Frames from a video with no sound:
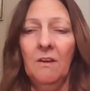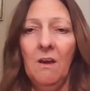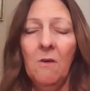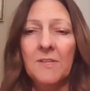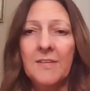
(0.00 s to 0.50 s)

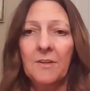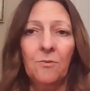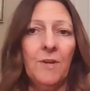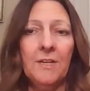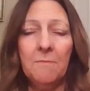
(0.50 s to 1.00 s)
always had
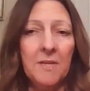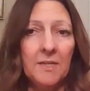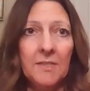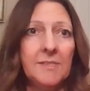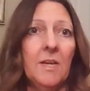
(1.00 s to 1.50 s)
great
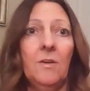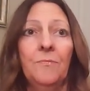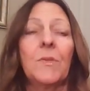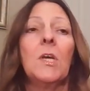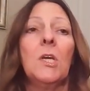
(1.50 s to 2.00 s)
amenities there.
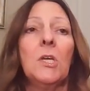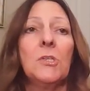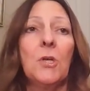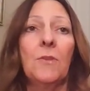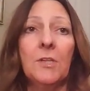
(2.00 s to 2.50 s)

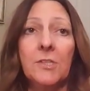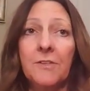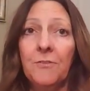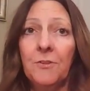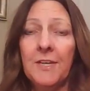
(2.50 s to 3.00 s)
So here's
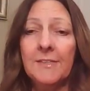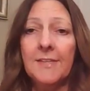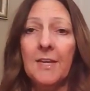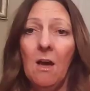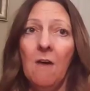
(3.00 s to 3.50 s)
a few things
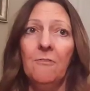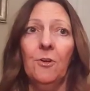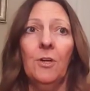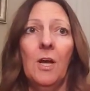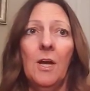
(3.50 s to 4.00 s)
they offer.